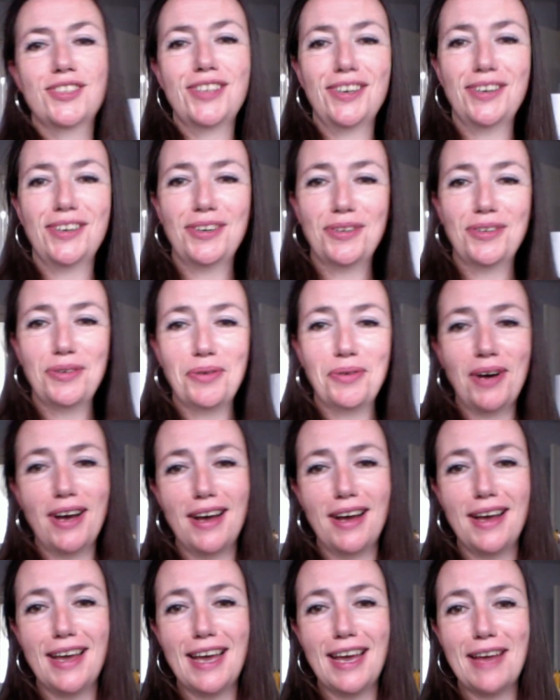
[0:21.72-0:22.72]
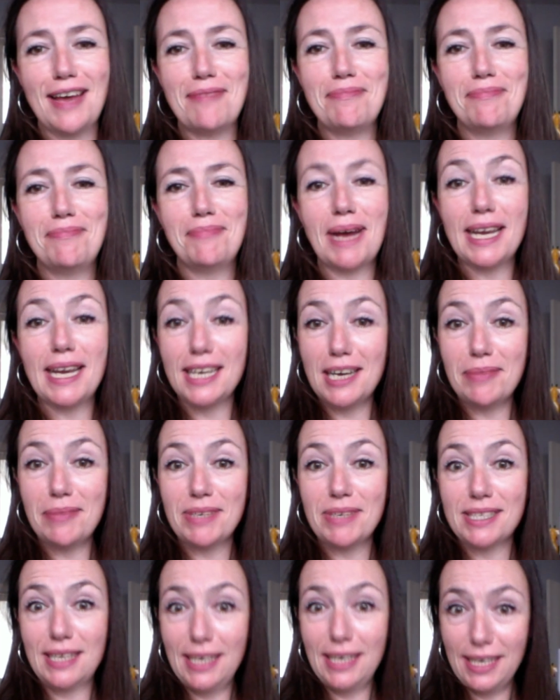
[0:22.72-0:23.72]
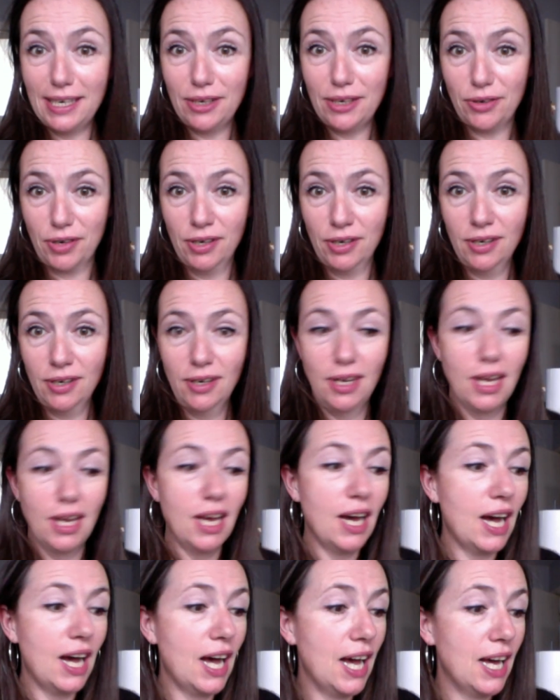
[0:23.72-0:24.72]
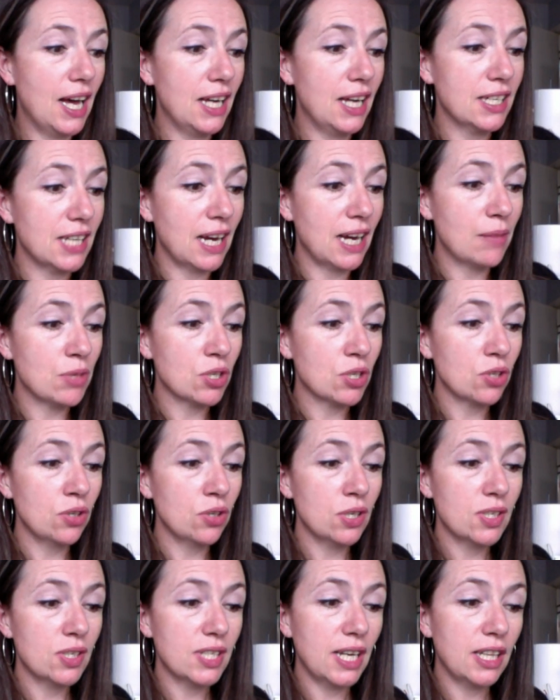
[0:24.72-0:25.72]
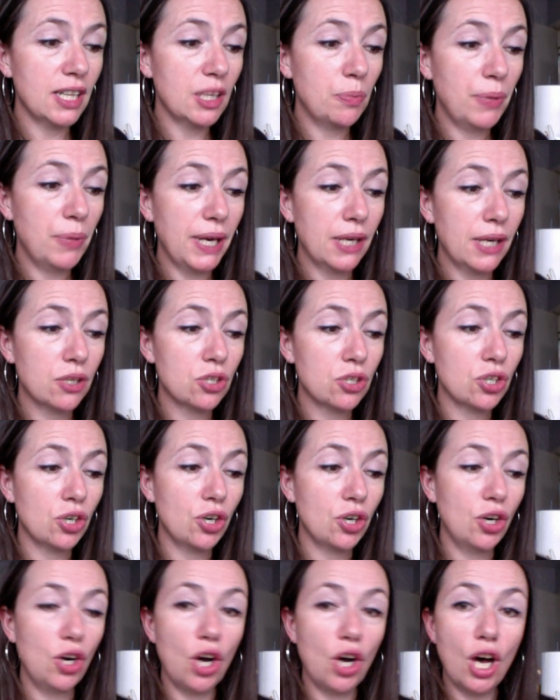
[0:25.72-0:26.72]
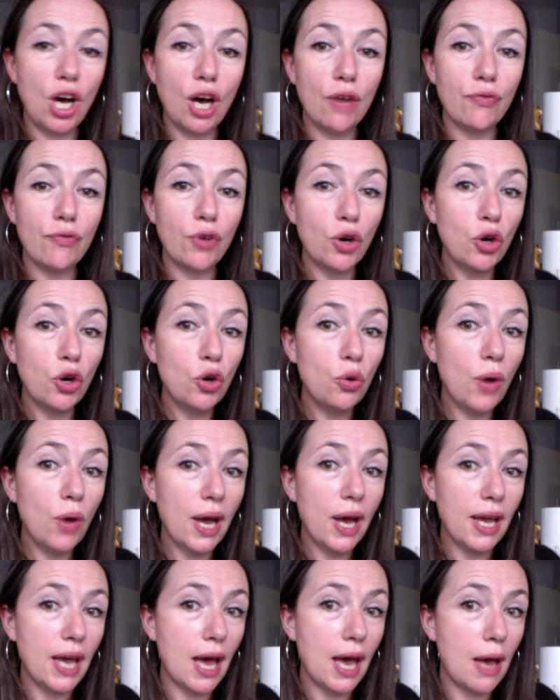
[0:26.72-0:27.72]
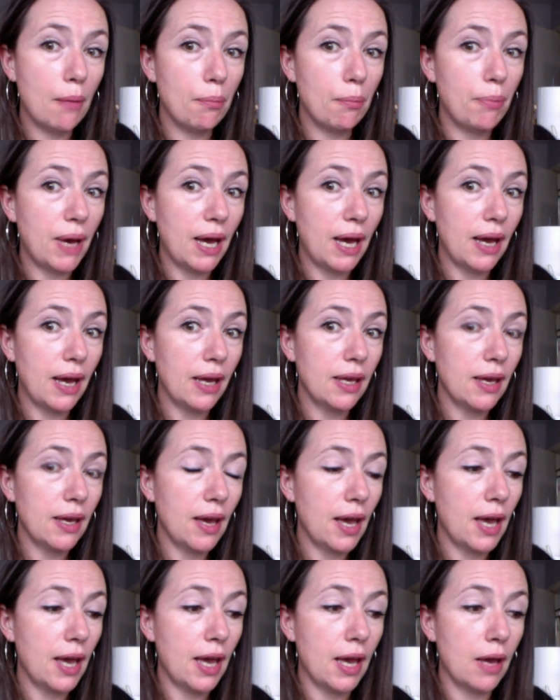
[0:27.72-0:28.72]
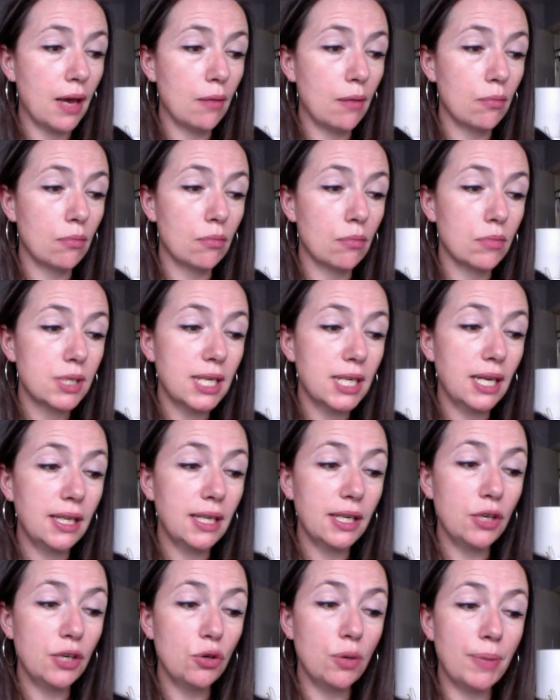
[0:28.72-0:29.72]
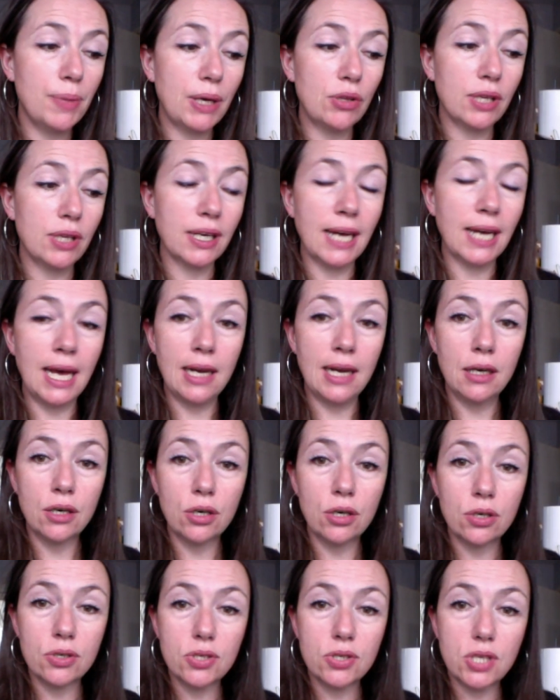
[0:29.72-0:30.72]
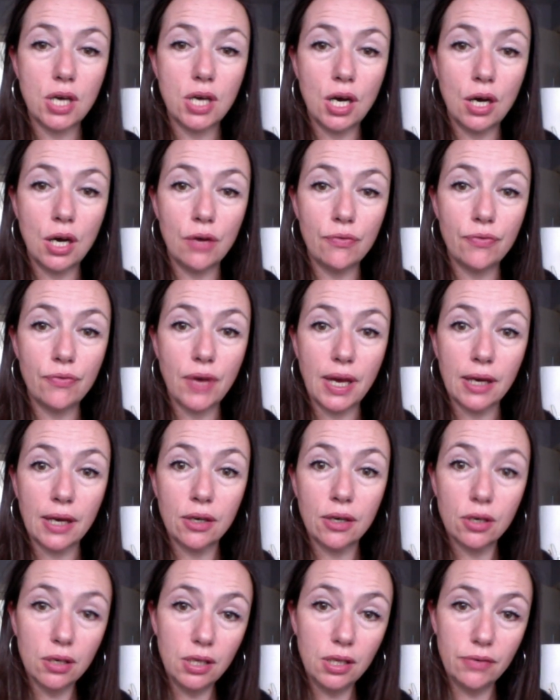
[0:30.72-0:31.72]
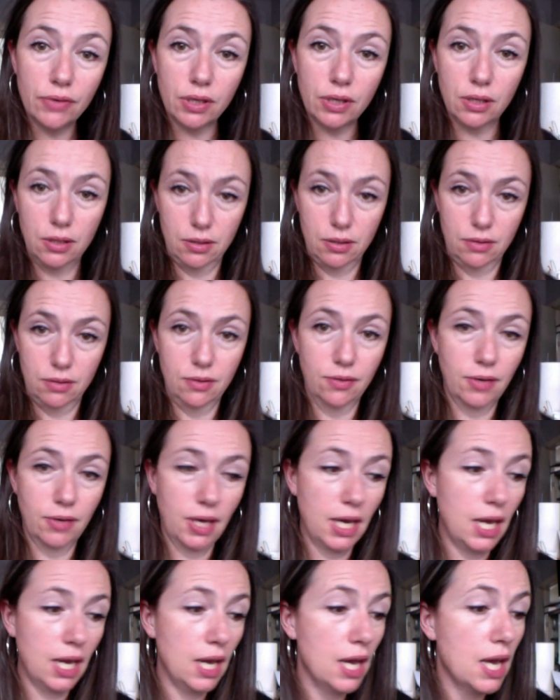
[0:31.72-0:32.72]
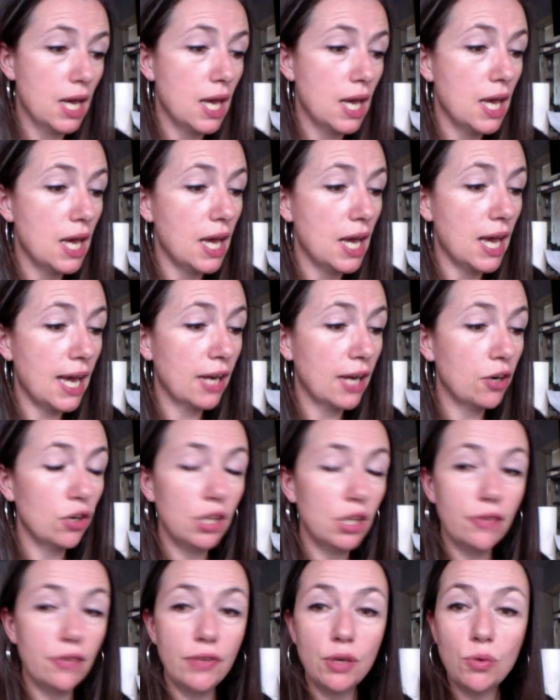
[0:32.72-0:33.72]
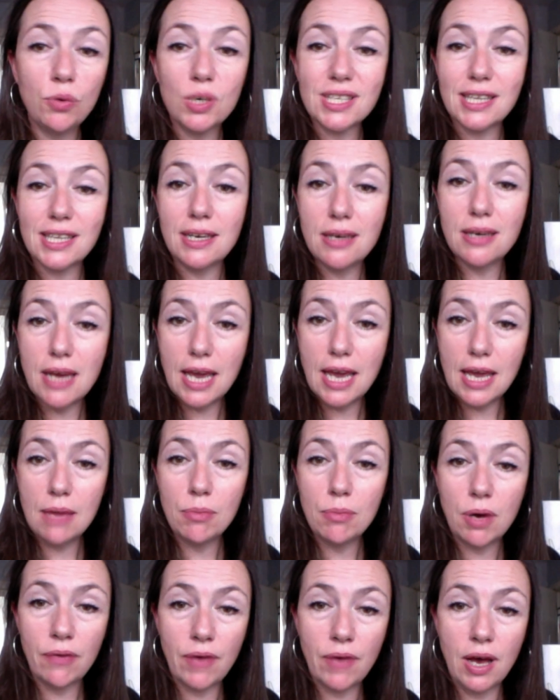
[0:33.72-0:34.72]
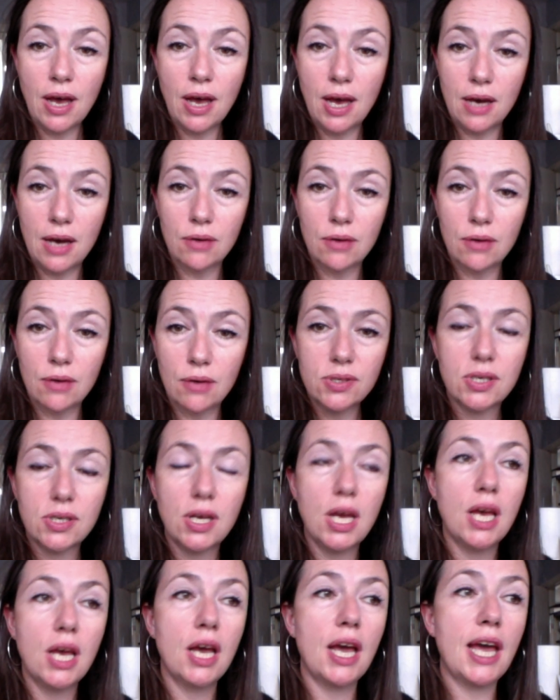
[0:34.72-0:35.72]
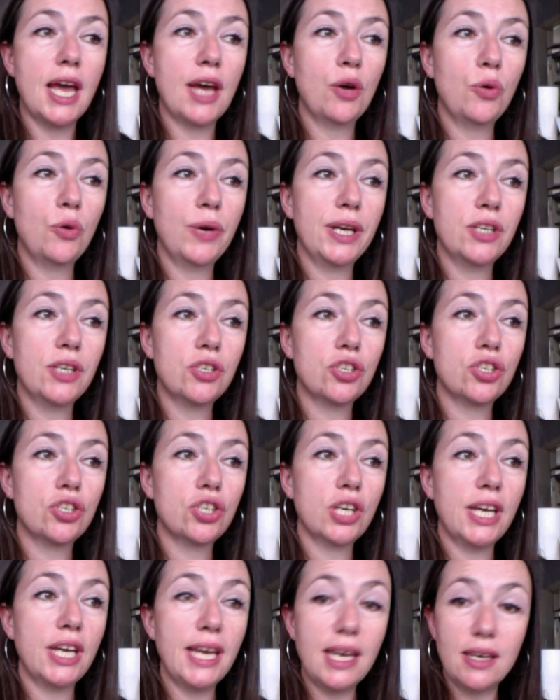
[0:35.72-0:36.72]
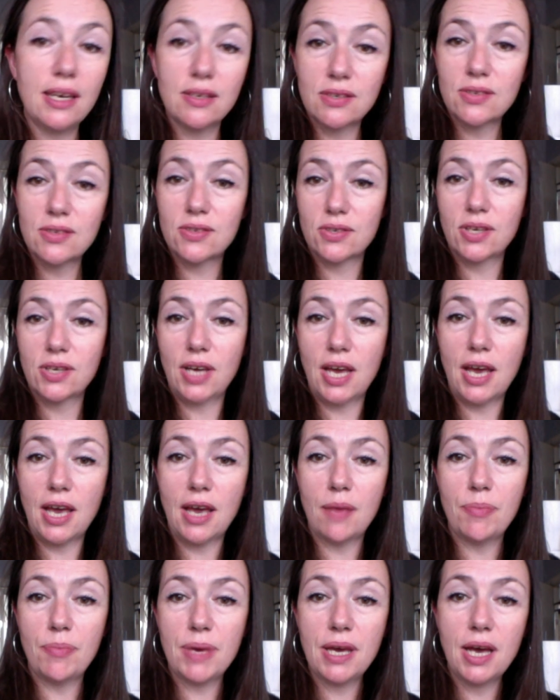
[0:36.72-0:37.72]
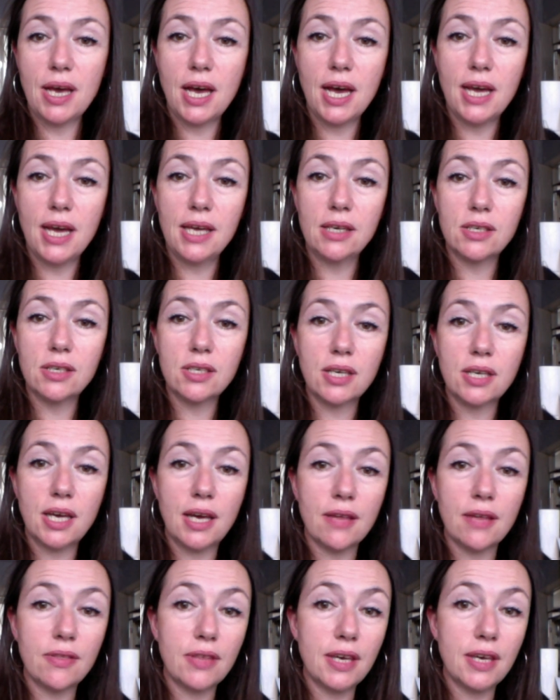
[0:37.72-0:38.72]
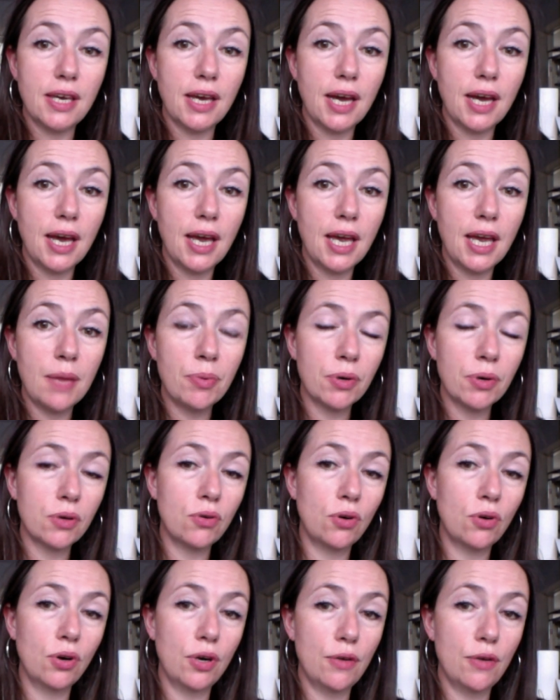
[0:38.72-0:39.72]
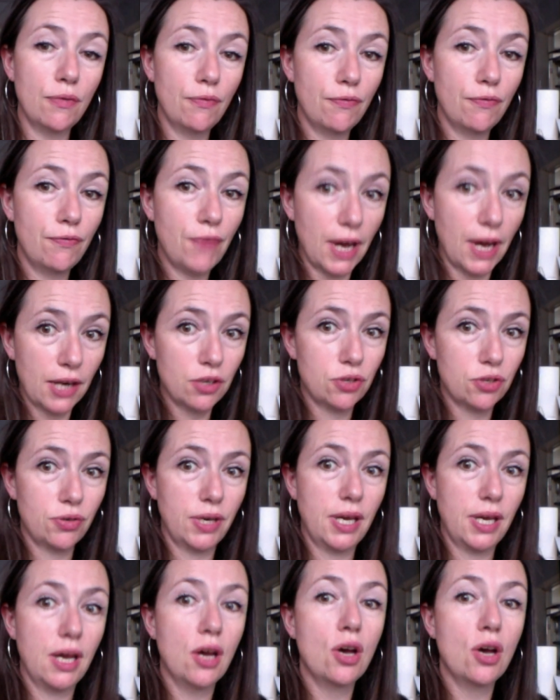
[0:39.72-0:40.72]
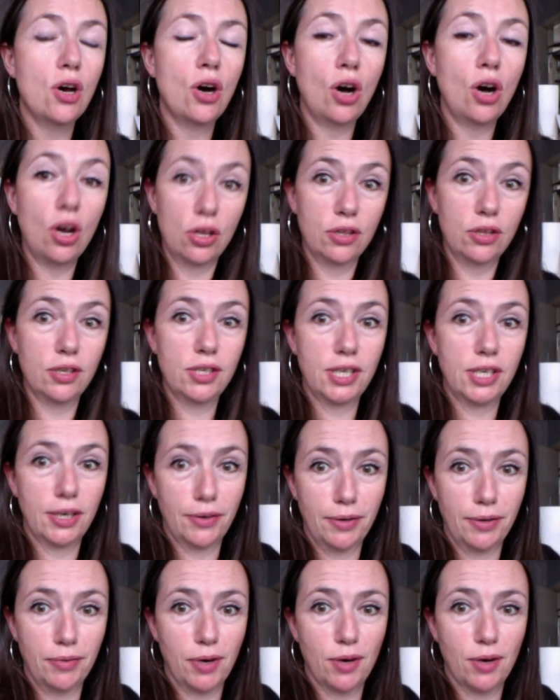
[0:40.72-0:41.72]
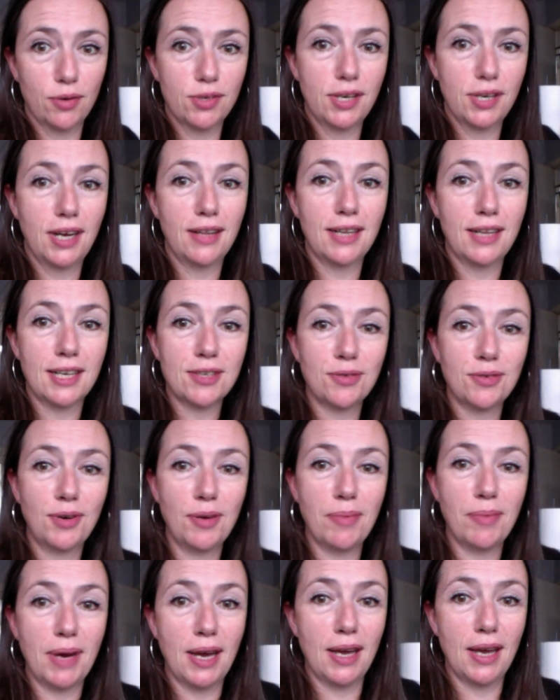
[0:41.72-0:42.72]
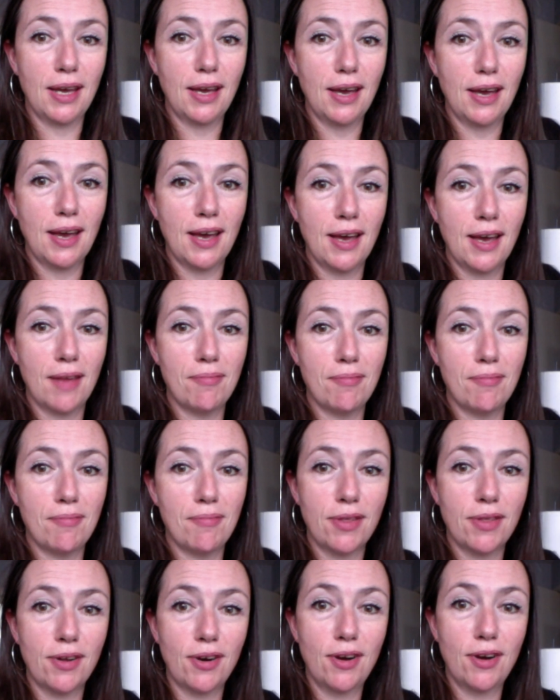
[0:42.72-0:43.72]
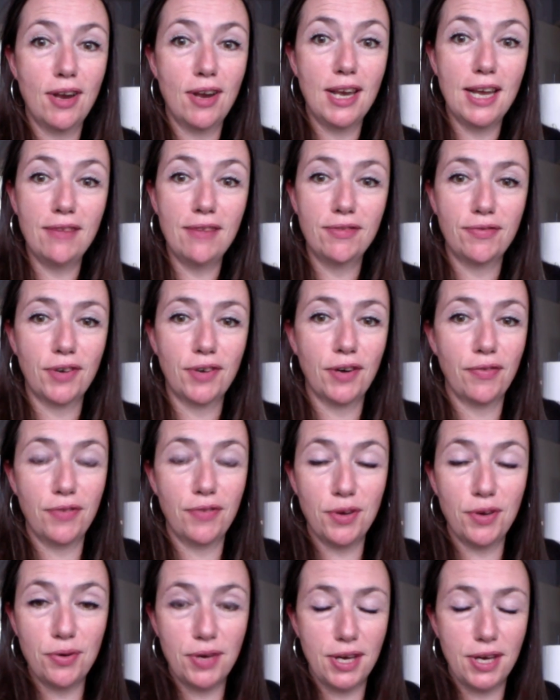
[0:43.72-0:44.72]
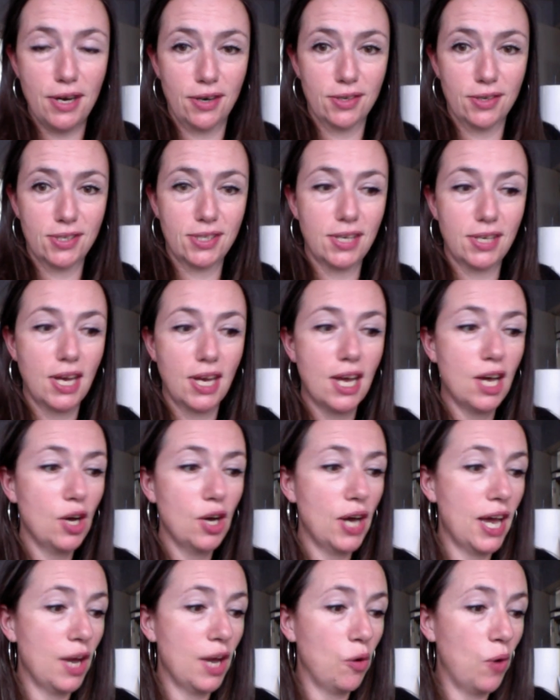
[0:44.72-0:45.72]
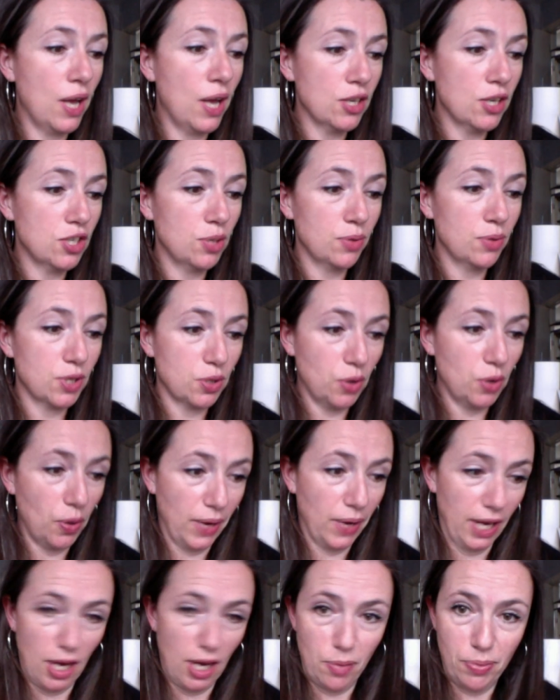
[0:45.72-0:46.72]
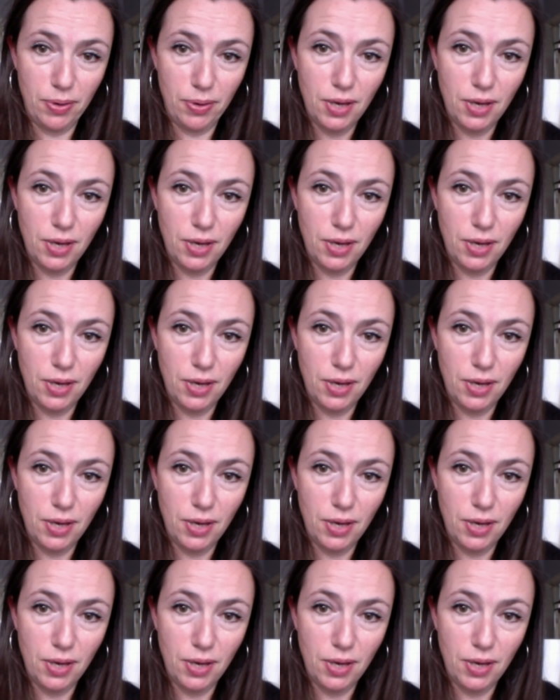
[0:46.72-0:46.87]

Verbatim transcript: So, uh, my name is Leonor, and I'm just going to set the picture of who I am by um, telling you about the Gallaghers of uh, Gurleville. Okay, uh, Gurleville was the name of a house uh, which is uh, behind uh, the Abercorn factory on the Derry Road, and that's where my uh, mother lived for a few years uh, while she was growing up.